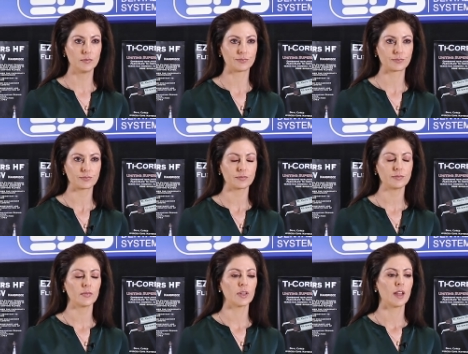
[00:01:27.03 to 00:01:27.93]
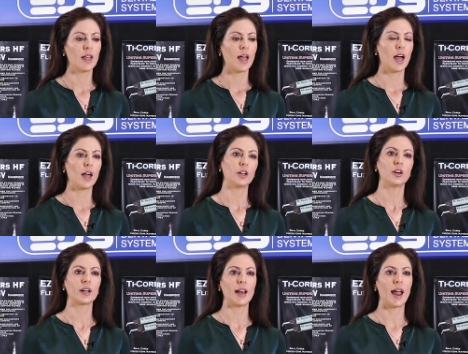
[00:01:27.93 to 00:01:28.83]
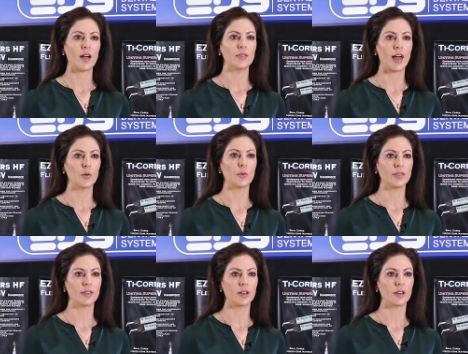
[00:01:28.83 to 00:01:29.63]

Uh, you're not going to have that with